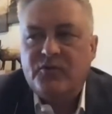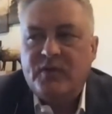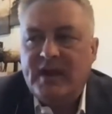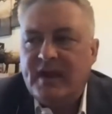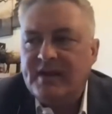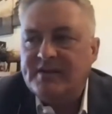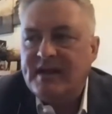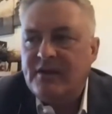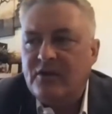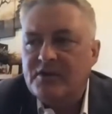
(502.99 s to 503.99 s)

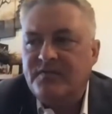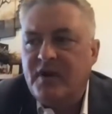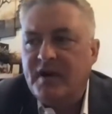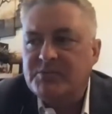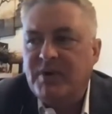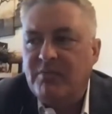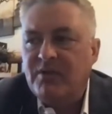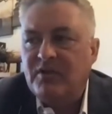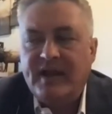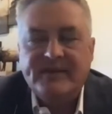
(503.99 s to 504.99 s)
2019, Nurse Vaught is
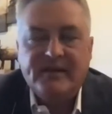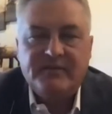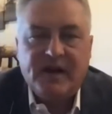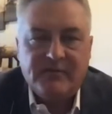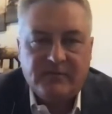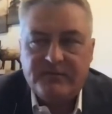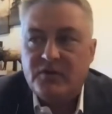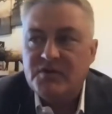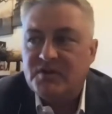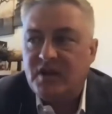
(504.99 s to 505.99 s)
publicly identified for the
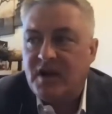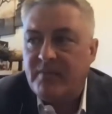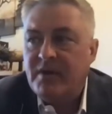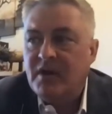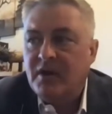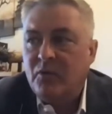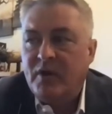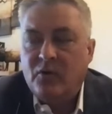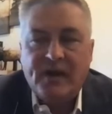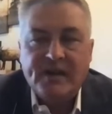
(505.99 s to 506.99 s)
first time
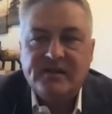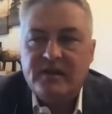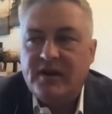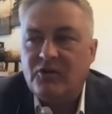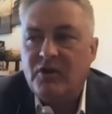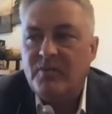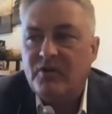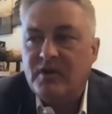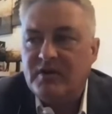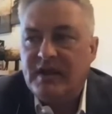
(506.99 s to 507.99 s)
when arrested on a
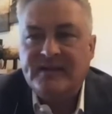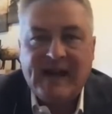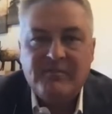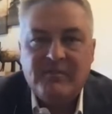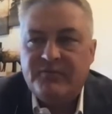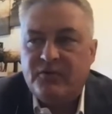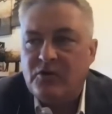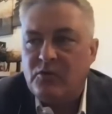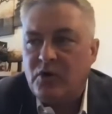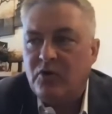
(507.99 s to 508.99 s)
criminal indictment for
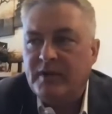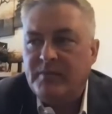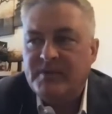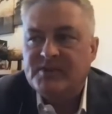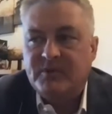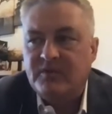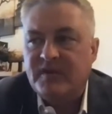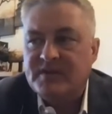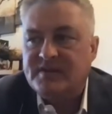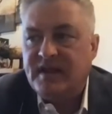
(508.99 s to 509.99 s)
her role in Miss
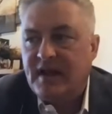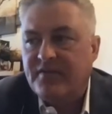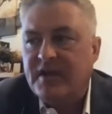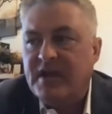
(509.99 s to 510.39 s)
Murphy's death.